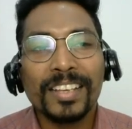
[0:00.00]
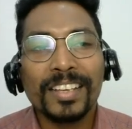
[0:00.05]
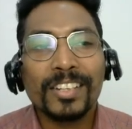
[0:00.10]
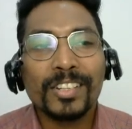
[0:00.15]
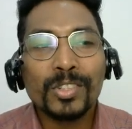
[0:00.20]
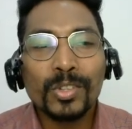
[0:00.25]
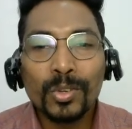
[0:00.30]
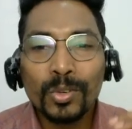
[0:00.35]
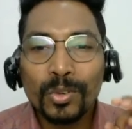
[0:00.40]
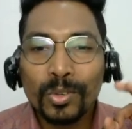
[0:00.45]

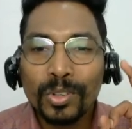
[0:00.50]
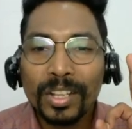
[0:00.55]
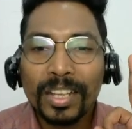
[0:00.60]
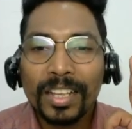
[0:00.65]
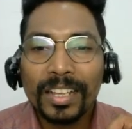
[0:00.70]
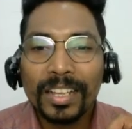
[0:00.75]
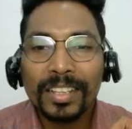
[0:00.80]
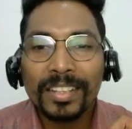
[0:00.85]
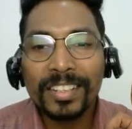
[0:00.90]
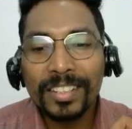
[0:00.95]
So
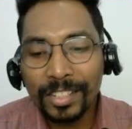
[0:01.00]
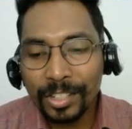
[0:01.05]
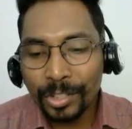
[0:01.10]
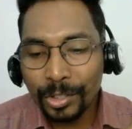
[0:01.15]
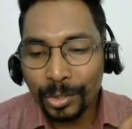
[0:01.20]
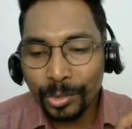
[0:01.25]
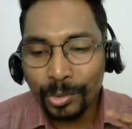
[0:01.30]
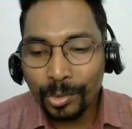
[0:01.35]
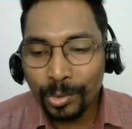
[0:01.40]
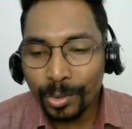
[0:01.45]
these
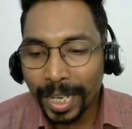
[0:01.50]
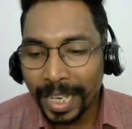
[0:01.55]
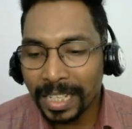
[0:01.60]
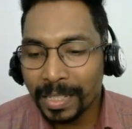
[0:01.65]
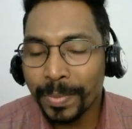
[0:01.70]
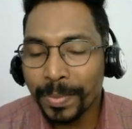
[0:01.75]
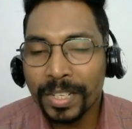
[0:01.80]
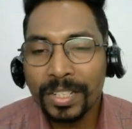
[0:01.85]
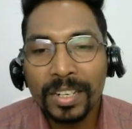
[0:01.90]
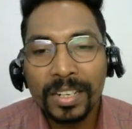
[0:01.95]
two
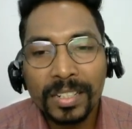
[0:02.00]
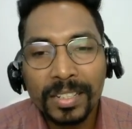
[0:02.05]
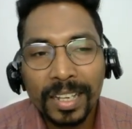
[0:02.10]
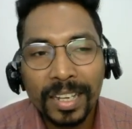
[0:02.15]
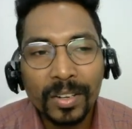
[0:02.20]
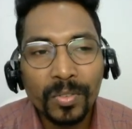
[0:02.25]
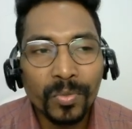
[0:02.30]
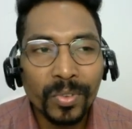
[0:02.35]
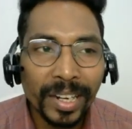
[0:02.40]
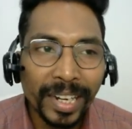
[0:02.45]
expressions
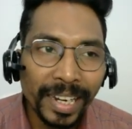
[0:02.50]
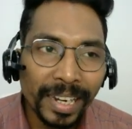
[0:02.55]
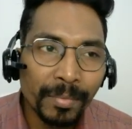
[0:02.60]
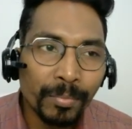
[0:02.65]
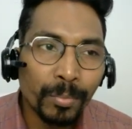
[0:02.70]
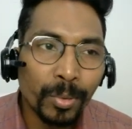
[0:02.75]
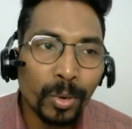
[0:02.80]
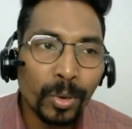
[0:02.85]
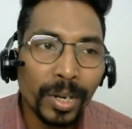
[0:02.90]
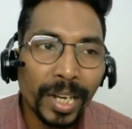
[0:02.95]
are very
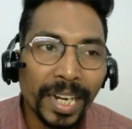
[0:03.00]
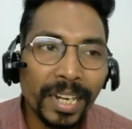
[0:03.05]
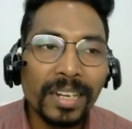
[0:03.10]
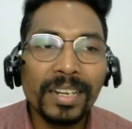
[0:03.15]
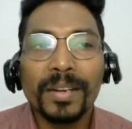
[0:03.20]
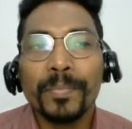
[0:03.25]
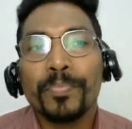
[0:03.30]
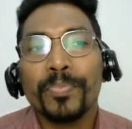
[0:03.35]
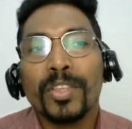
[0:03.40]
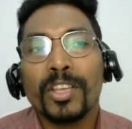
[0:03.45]

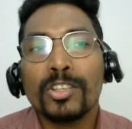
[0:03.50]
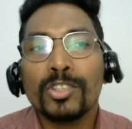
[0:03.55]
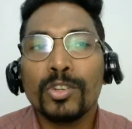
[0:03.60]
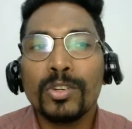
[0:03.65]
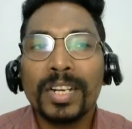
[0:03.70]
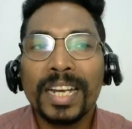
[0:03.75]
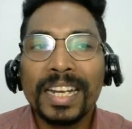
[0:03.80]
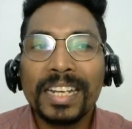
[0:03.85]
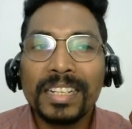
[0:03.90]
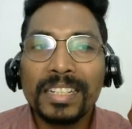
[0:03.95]
important.
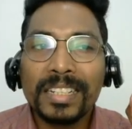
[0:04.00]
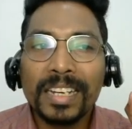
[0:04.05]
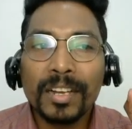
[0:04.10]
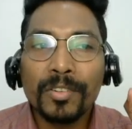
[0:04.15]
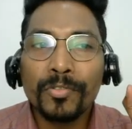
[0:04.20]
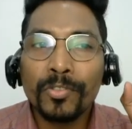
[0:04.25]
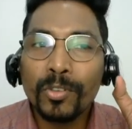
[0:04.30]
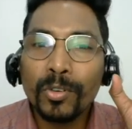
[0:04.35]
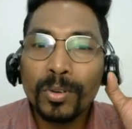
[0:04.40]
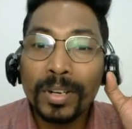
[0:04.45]
So
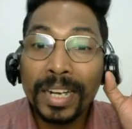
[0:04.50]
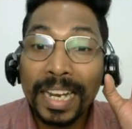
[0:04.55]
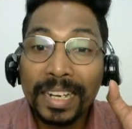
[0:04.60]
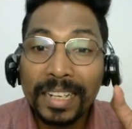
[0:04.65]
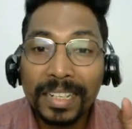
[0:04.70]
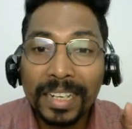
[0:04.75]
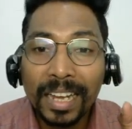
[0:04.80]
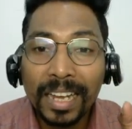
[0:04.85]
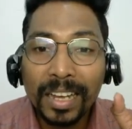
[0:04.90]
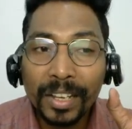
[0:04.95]
delta for
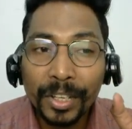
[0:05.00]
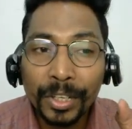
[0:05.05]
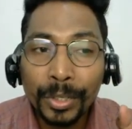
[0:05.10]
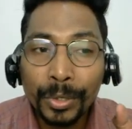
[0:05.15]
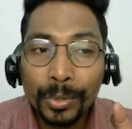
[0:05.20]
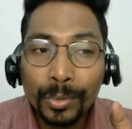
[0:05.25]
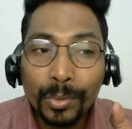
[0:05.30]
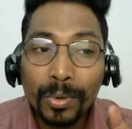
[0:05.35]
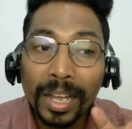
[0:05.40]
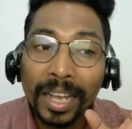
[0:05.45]
delta
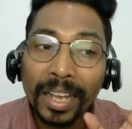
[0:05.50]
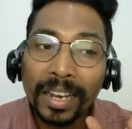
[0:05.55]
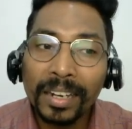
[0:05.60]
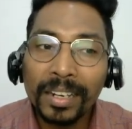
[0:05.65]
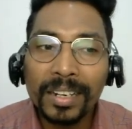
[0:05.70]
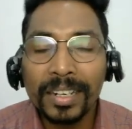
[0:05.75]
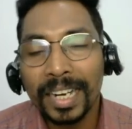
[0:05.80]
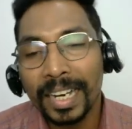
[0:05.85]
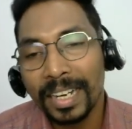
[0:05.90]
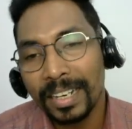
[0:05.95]
U
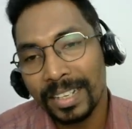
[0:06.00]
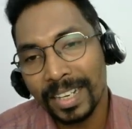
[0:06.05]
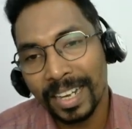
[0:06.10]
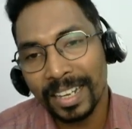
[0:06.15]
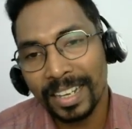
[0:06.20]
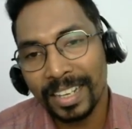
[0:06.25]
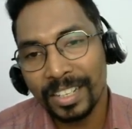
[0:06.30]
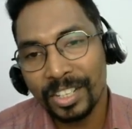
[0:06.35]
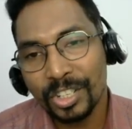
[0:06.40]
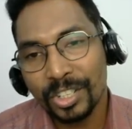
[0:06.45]
and
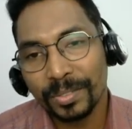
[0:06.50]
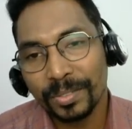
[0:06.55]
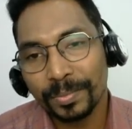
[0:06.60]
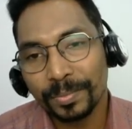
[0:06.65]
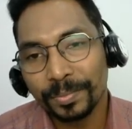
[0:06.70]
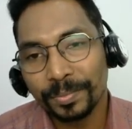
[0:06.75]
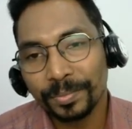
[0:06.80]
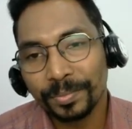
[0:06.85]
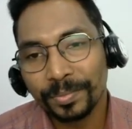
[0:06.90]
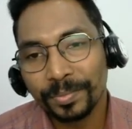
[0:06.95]
delta H.
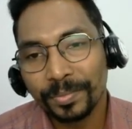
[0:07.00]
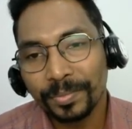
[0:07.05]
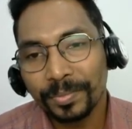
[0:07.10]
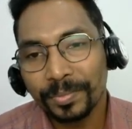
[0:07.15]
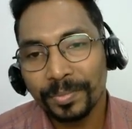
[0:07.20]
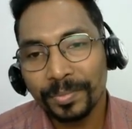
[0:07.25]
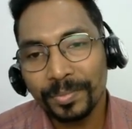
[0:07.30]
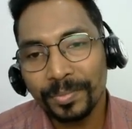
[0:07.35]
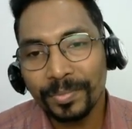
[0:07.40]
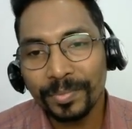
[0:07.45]

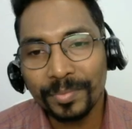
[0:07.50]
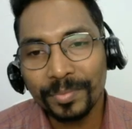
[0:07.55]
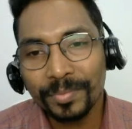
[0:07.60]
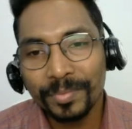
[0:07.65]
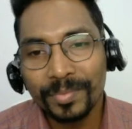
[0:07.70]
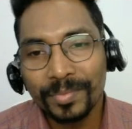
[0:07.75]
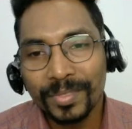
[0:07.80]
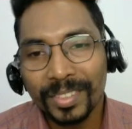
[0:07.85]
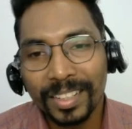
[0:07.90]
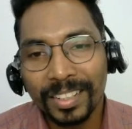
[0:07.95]

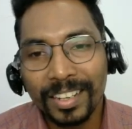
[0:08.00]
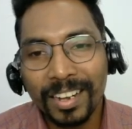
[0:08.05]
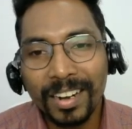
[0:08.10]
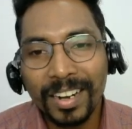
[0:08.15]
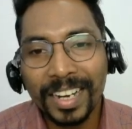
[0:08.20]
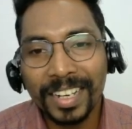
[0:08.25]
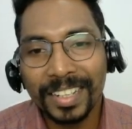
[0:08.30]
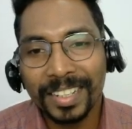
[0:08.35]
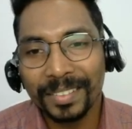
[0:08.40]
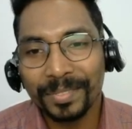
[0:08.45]

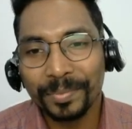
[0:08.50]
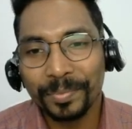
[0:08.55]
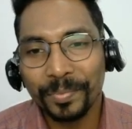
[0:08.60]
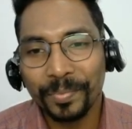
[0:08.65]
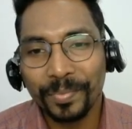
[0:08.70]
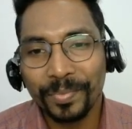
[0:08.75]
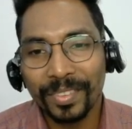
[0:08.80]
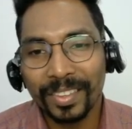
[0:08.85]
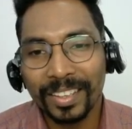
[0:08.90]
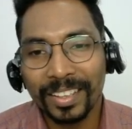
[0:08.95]
Got it?
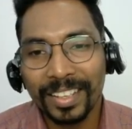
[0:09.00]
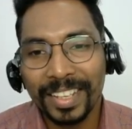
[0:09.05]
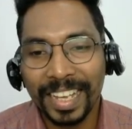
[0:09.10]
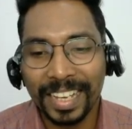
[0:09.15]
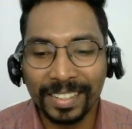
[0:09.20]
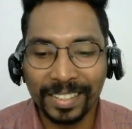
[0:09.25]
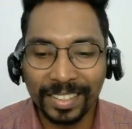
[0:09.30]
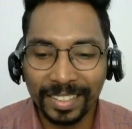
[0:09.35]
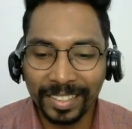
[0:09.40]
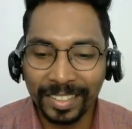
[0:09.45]

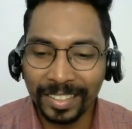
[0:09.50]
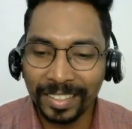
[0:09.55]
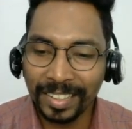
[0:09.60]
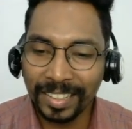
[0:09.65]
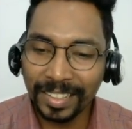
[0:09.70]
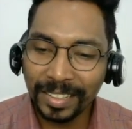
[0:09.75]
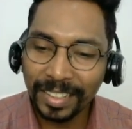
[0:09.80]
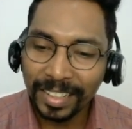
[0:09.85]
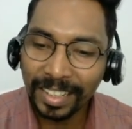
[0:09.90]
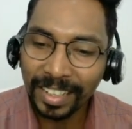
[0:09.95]
Yes, good.